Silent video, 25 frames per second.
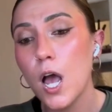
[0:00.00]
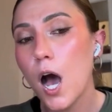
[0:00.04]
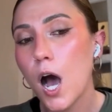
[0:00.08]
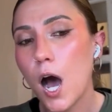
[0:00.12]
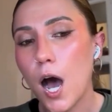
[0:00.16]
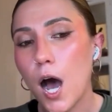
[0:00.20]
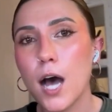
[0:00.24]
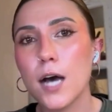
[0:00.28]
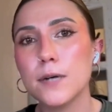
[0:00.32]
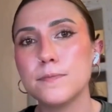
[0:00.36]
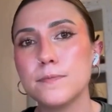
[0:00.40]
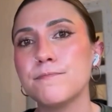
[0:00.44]

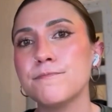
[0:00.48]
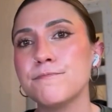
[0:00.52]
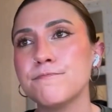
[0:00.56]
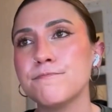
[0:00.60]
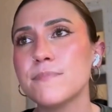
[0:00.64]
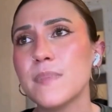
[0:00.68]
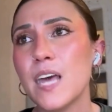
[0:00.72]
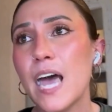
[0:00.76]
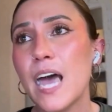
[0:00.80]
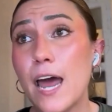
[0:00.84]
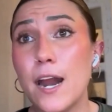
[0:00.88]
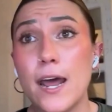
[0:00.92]
Um,
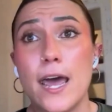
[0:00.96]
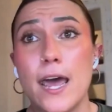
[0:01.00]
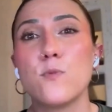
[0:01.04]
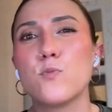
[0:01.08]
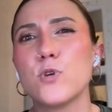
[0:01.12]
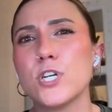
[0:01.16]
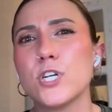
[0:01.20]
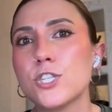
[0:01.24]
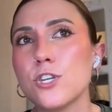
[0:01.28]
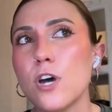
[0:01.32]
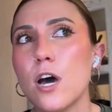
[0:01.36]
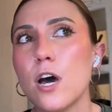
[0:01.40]
and, and
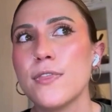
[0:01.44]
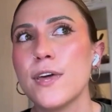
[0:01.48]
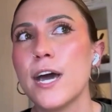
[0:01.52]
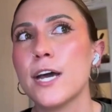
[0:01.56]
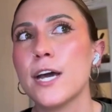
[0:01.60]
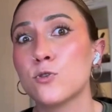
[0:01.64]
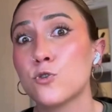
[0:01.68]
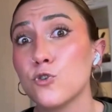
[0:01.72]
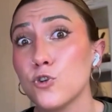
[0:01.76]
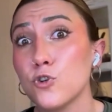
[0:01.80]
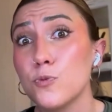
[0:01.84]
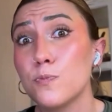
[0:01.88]
we saw
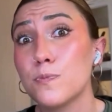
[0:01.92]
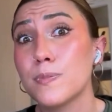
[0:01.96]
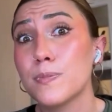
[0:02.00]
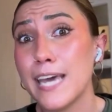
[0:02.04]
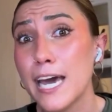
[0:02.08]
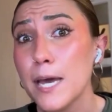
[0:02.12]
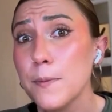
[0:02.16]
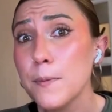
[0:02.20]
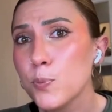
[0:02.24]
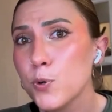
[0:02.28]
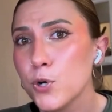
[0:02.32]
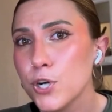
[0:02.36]
that group
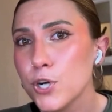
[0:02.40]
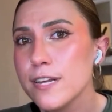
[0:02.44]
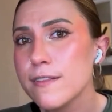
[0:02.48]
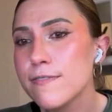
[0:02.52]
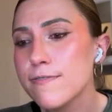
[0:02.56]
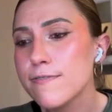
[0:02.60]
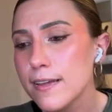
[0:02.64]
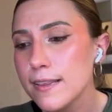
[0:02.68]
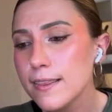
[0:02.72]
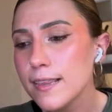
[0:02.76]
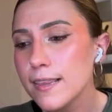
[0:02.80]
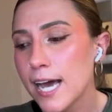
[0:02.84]
get pretty
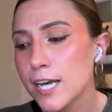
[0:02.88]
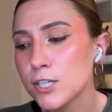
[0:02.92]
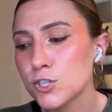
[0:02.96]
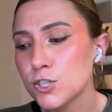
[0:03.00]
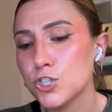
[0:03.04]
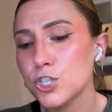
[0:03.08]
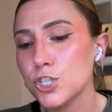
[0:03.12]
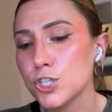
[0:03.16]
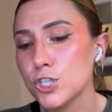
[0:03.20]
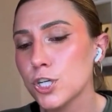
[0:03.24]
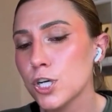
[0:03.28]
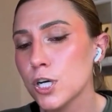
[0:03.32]
thin
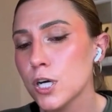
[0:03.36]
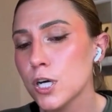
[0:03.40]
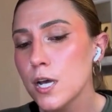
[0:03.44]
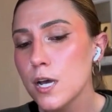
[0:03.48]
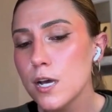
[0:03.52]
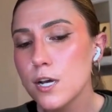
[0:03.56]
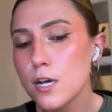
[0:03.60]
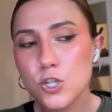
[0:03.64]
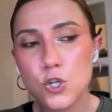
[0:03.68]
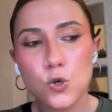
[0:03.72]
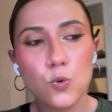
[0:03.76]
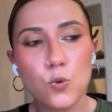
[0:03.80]
last year
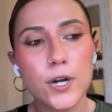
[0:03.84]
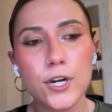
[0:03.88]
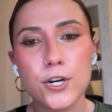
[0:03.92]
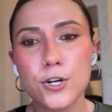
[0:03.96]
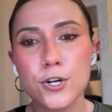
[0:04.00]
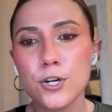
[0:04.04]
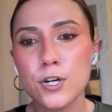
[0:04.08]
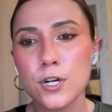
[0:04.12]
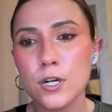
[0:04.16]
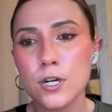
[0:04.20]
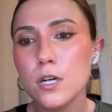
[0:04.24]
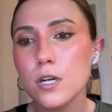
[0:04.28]
to
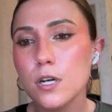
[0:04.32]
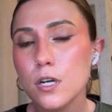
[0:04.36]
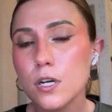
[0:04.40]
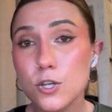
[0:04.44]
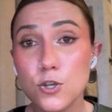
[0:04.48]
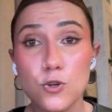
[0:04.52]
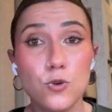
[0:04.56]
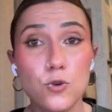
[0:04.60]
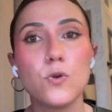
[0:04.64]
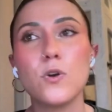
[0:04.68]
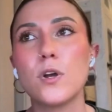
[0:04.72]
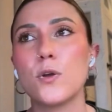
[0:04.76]
where
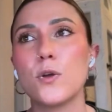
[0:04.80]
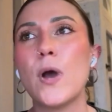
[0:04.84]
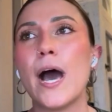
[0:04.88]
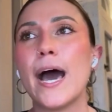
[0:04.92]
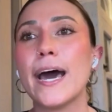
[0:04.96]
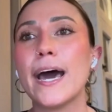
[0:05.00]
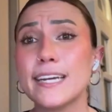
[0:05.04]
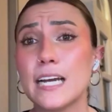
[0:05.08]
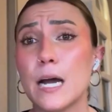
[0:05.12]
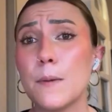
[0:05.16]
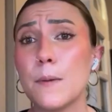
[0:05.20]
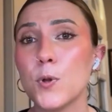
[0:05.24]
you you
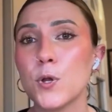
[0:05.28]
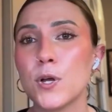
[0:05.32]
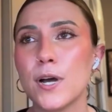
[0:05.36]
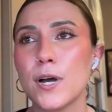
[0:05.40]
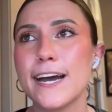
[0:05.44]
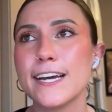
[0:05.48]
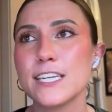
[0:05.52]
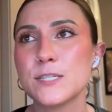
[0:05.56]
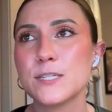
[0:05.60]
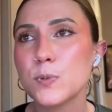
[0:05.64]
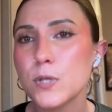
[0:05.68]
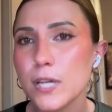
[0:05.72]
had a couple
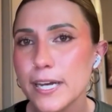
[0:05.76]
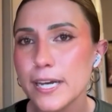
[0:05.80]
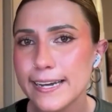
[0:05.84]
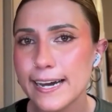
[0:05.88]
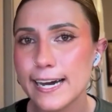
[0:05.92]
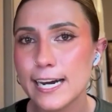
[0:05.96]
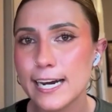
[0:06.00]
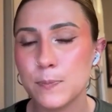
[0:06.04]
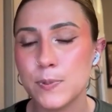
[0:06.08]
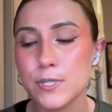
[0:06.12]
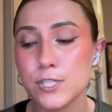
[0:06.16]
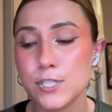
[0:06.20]
guys playing
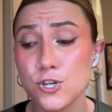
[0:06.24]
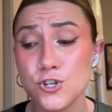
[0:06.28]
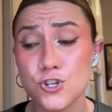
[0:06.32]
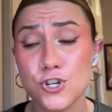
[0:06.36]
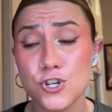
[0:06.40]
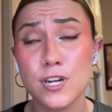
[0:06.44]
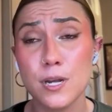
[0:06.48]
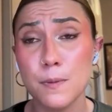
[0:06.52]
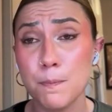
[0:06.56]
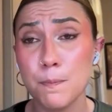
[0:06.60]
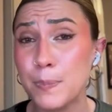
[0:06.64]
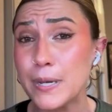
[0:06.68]
out of
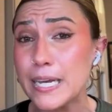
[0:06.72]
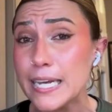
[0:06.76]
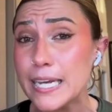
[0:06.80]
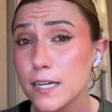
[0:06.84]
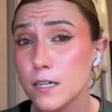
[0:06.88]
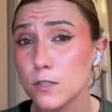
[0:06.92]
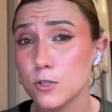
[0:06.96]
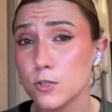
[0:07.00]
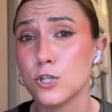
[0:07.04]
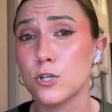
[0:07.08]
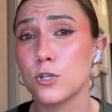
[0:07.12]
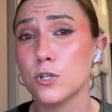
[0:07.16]
position and being
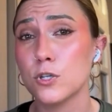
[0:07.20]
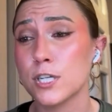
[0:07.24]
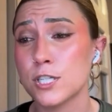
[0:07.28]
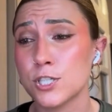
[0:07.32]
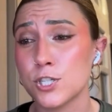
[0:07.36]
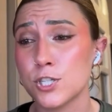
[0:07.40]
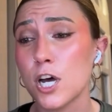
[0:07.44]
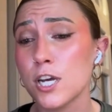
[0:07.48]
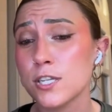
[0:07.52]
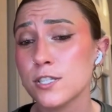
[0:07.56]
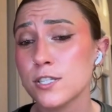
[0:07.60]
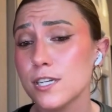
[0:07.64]
a little
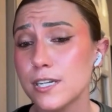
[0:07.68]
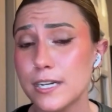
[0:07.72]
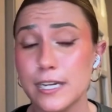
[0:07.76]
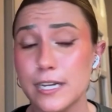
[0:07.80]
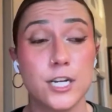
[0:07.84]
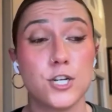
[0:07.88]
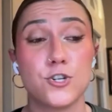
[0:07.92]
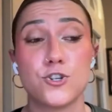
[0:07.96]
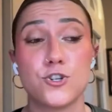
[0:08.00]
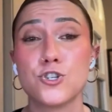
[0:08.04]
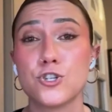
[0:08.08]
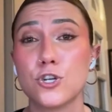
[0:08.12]
exhausted and
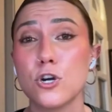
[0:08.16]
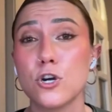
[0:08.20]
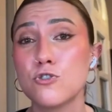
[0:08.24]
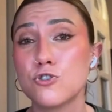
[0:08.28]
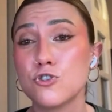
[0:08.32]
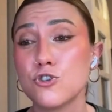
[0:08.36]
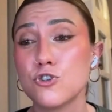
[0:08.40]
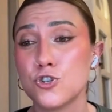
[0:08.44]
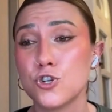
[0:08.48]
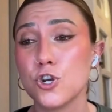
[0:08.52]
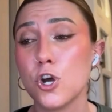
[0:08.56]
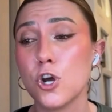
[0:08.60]
it just goes
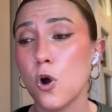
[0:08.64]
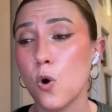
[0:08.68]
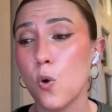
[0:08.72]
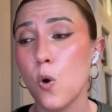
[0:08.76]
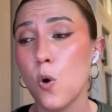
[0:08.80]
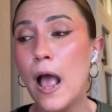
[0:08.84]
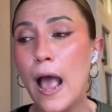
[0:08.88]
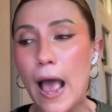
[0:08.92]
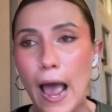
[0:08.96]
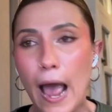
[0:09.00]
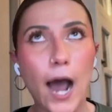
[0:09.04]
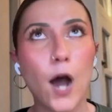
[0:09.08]
to show
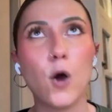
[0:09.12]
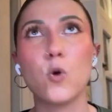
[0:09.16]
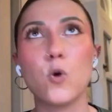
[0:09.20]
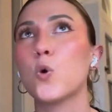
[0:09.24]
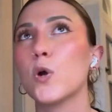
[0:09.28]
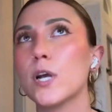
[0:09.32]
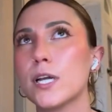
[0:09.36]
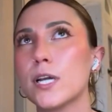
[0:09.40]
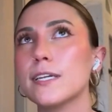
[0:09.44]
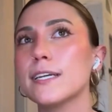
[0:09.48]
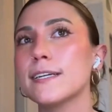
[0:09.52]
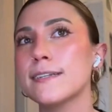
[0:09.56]
how
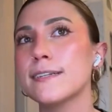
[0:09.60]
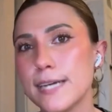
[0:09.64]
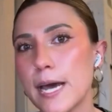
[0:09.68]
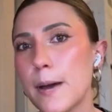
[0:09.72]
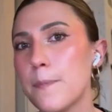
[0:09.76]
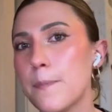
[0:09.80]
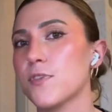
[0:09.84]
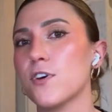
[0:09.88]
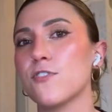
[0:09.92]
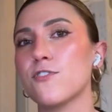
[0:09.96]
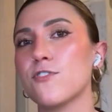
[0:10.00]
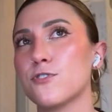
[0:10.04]
quickly
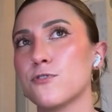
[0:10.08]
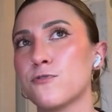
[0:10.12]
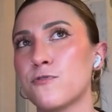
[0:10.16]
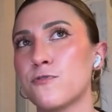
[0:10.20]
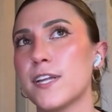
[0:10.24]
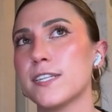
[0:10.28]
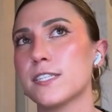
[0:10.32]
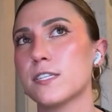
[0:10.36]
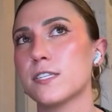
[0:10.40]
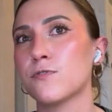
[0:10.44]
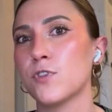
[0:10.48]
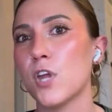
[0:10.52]
depth on the
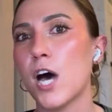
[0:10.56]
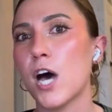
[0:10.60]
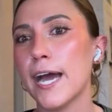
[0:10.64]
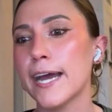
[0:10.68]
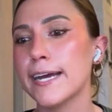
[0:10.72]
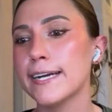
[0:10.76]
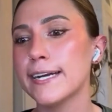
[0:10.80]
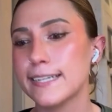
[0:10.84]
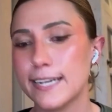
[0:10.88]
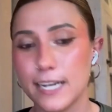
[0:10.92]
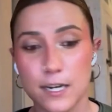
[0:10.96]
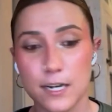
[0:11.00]
defensive
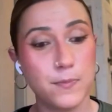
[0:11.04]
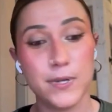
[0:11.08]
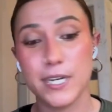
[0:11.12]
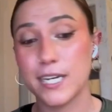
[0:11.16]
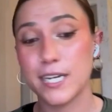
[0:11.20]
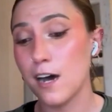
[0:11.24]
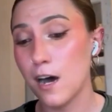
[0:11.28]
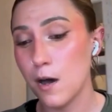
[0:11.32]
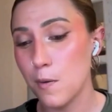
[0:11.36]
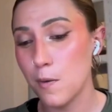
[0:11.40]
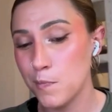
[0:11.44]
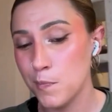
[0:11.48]
line can
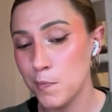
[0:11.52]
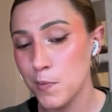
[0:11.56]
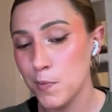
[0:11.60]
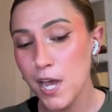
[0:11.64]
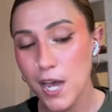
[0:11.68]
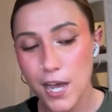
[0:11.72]
become